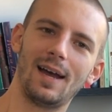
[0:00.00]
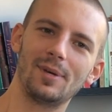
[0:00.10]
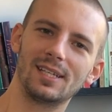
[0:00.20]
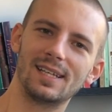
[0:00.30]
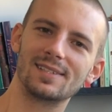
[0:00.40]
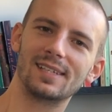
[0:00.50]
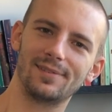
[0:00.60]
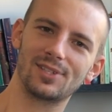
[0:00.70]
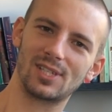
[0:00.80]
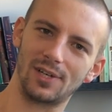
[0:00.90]
I mean, it doesn't
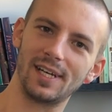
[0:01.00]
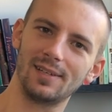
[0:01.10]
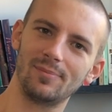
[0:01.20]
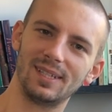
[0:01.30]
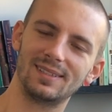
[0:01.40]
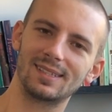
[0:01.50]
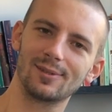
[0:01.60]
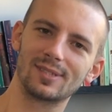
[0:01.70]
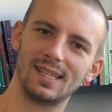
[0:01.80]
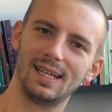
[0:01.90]
have the screen, but it
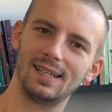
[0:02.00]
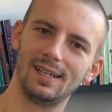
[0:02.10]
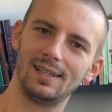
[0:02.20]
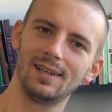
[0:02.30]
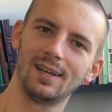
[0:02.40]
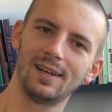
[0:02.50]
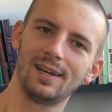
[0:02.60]
looks like a